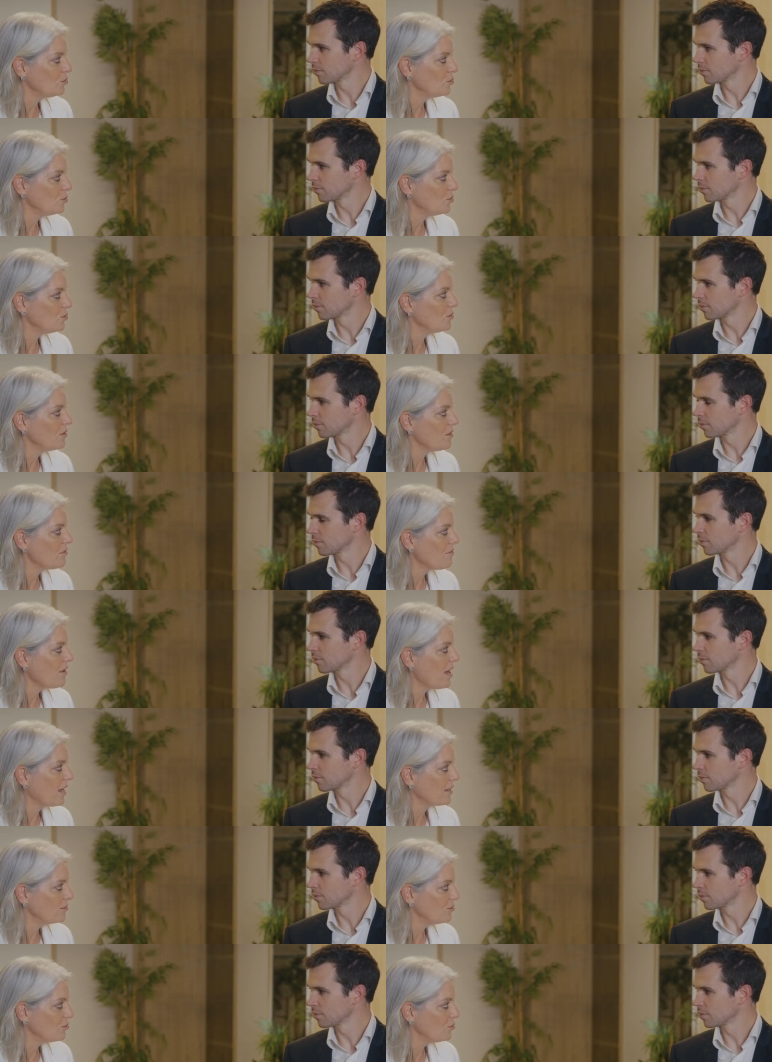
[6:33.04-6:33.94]
Speaker 1: to, to
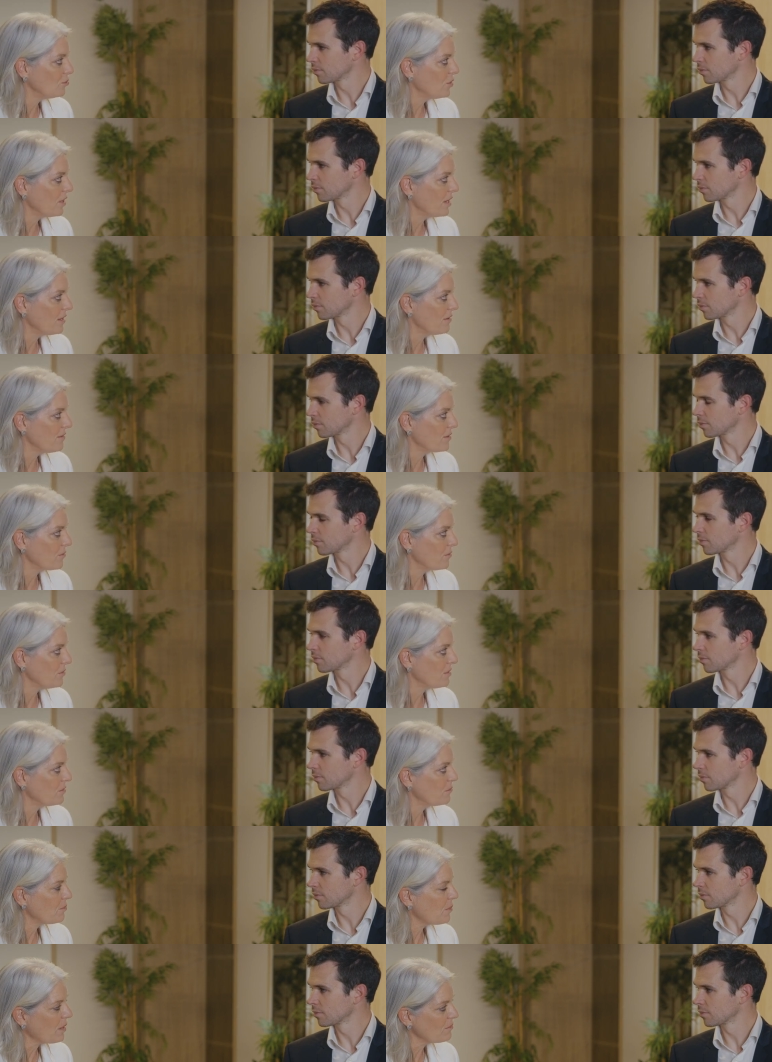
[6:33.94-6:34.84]
define together
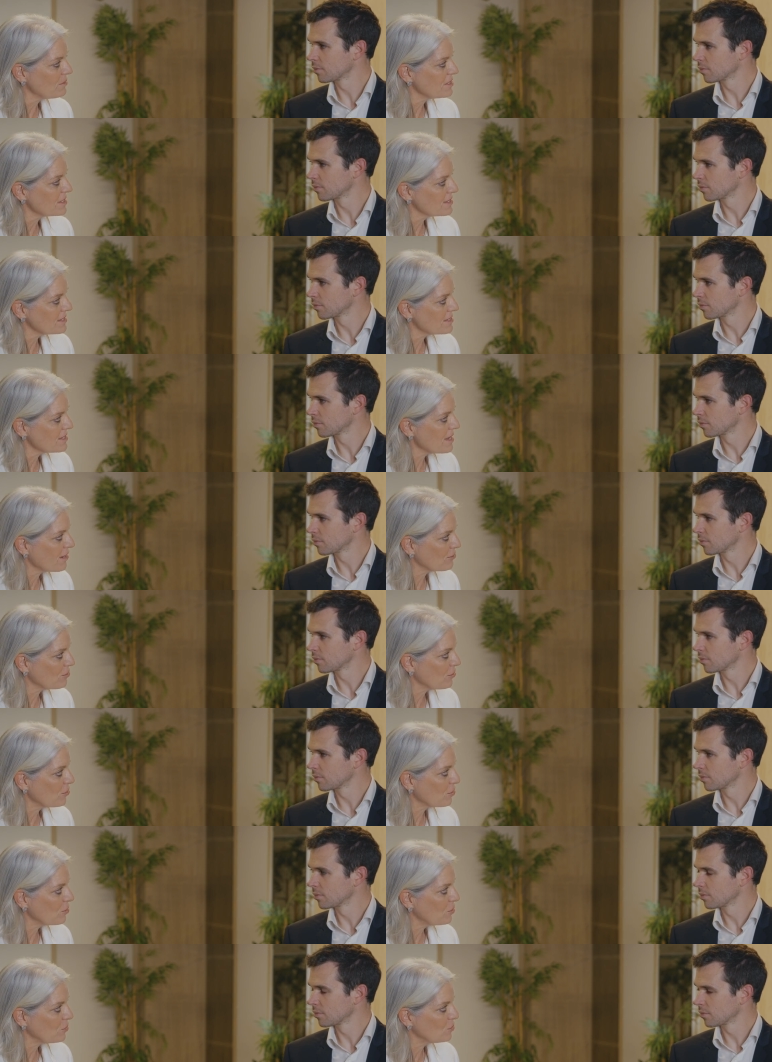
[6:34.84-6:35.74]
with public
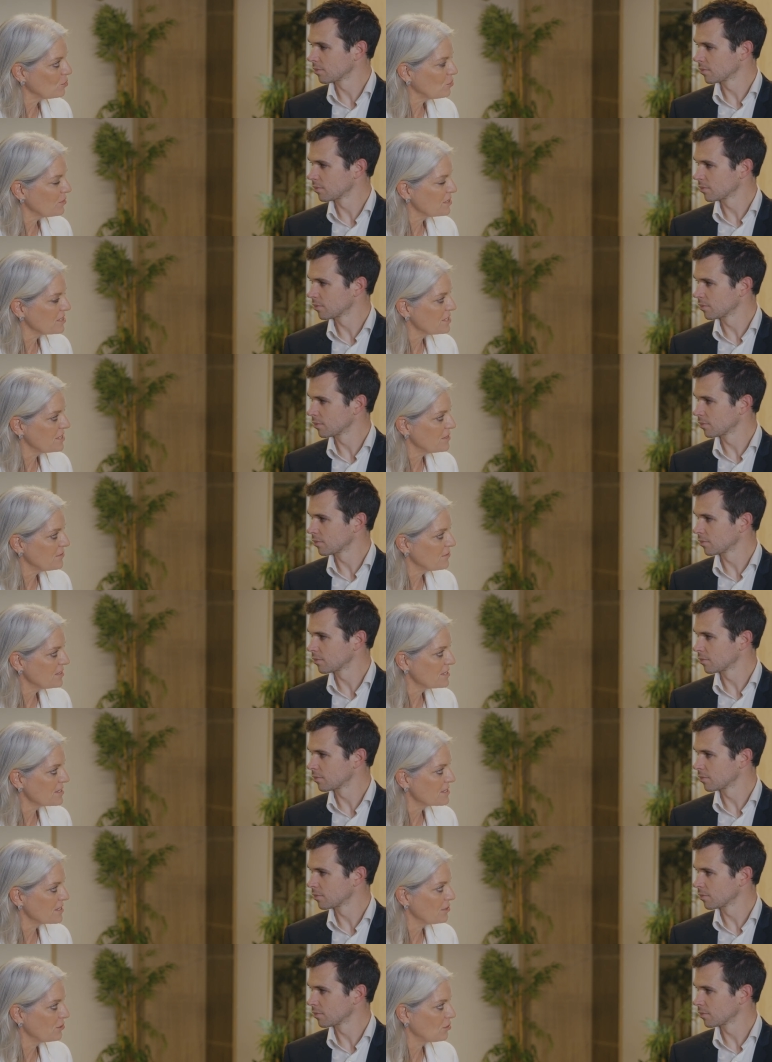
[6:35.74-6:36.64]
sector how to achieve
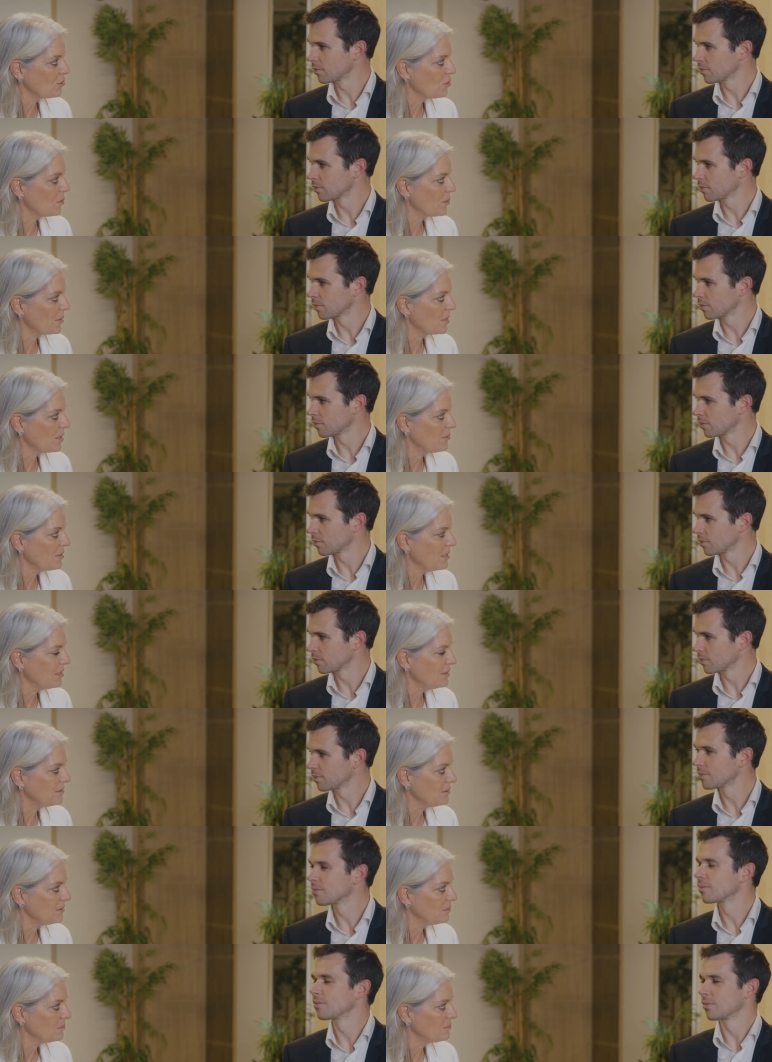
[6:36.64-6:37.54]
this
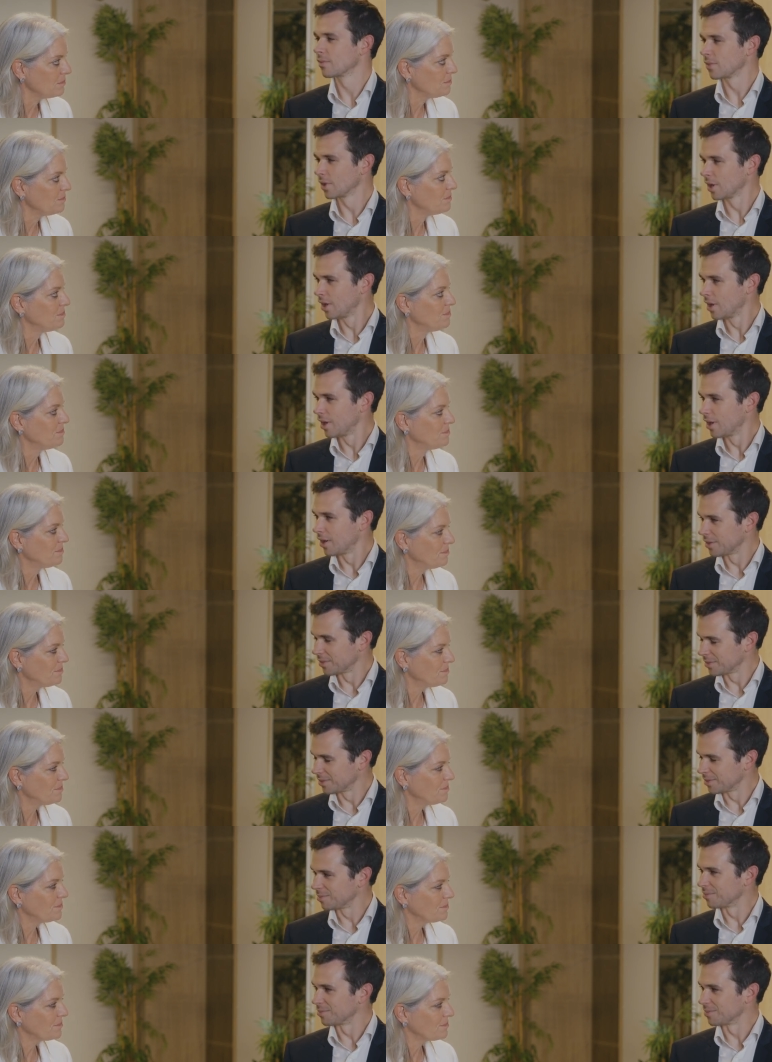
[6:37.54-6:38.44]
interoperability.
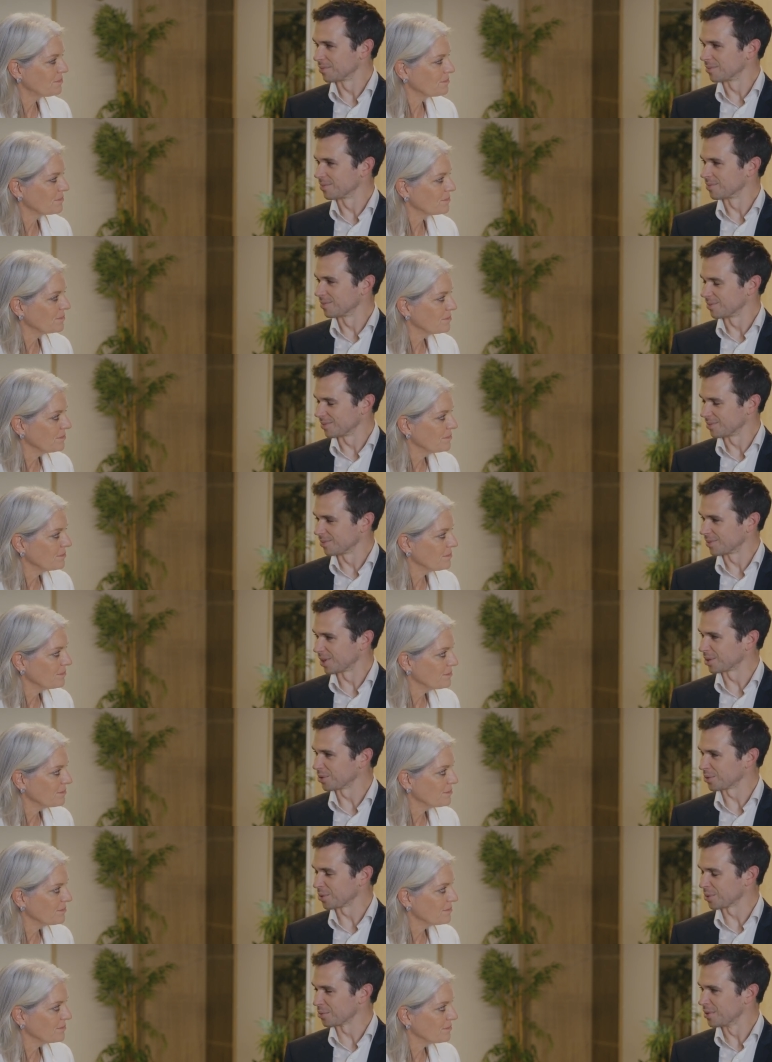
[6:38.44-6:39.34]

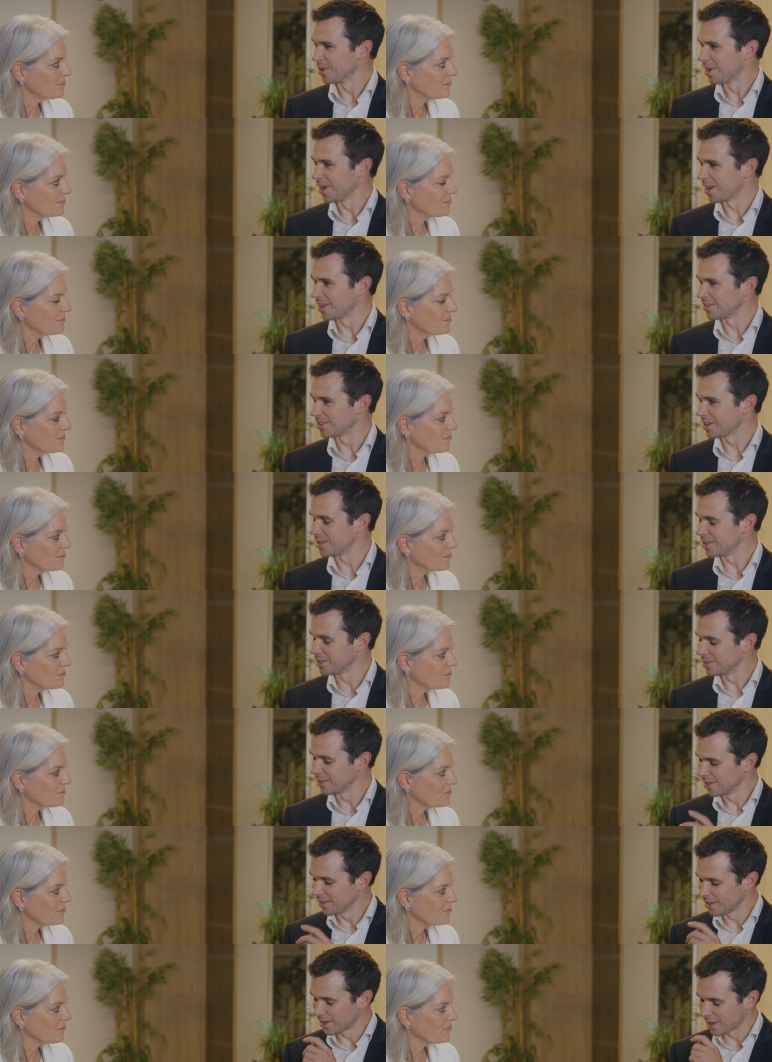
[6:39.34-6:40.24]
Speaker 2: Thank you. And
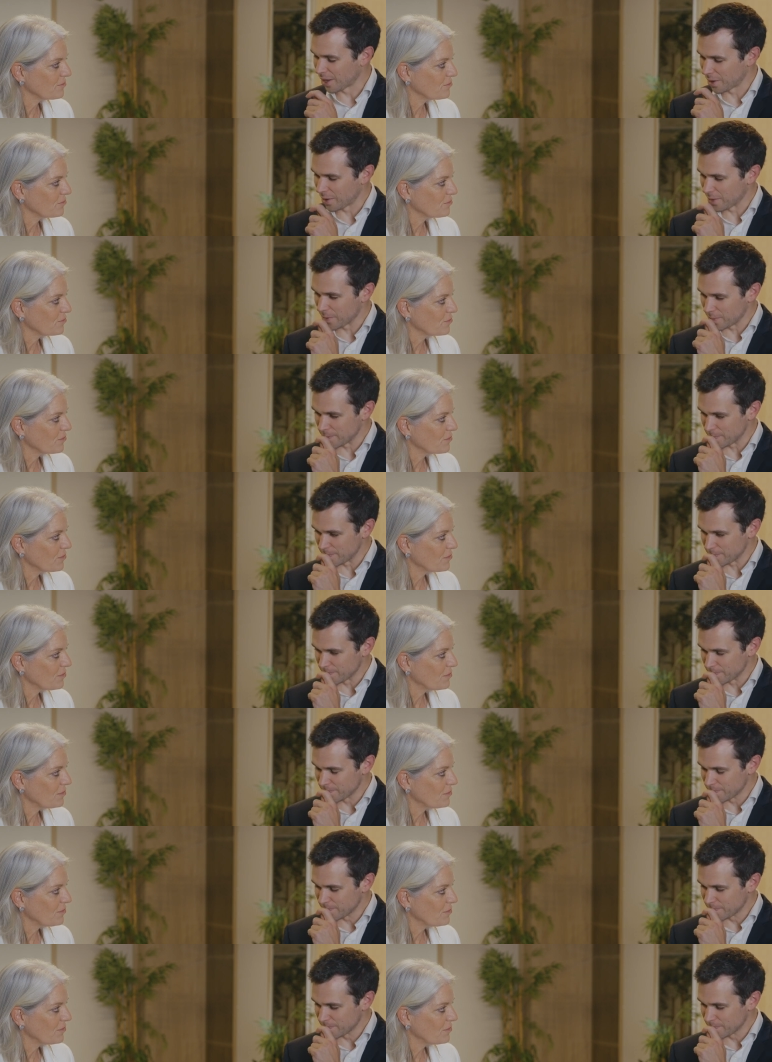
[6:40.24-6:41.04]
then um,